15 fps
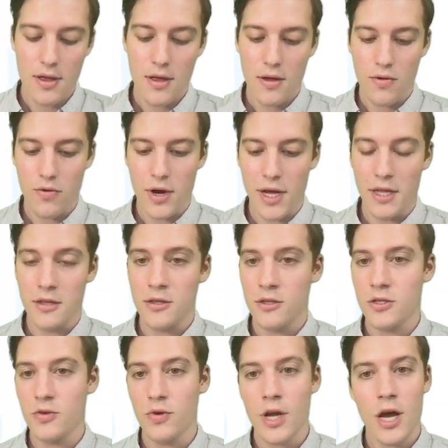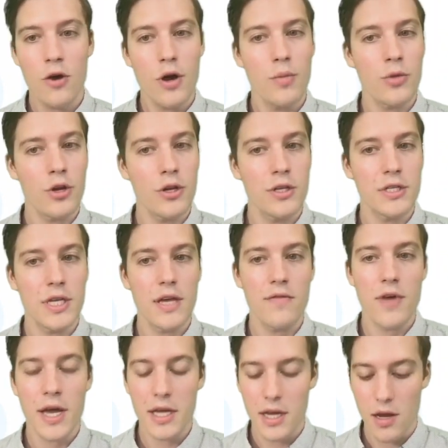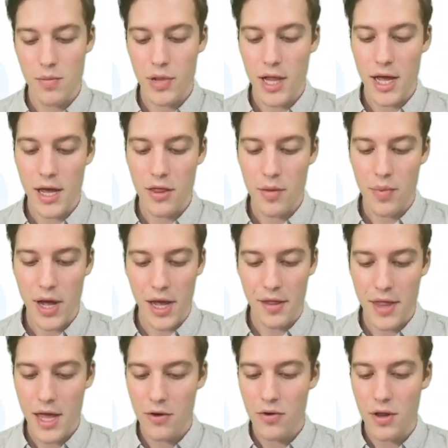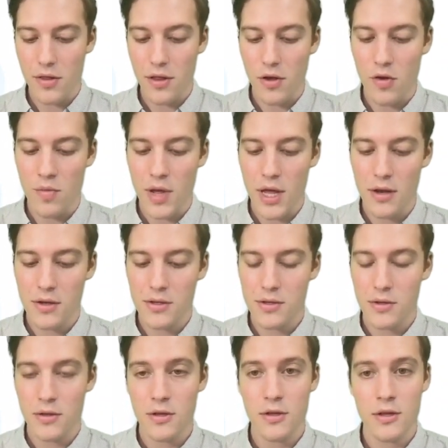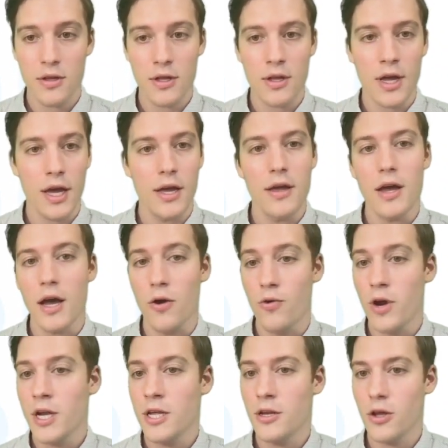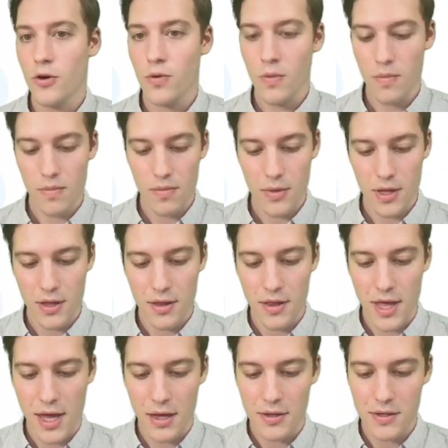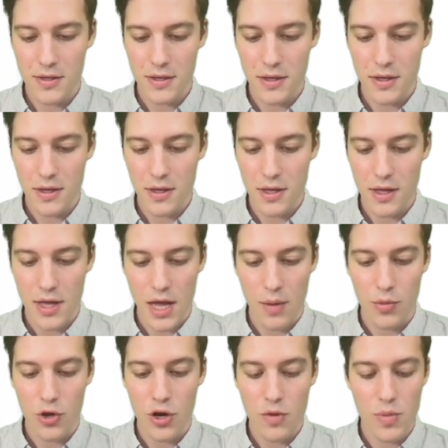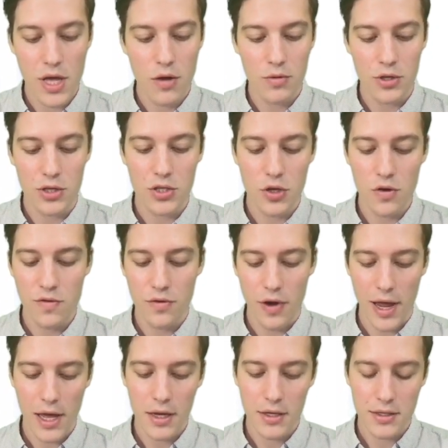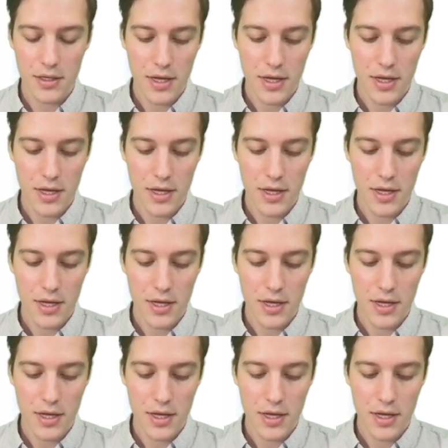Right, so now I'm going to see if I can apply the Pythagorean theorem, and I already know that I'm going to be able to solve for x,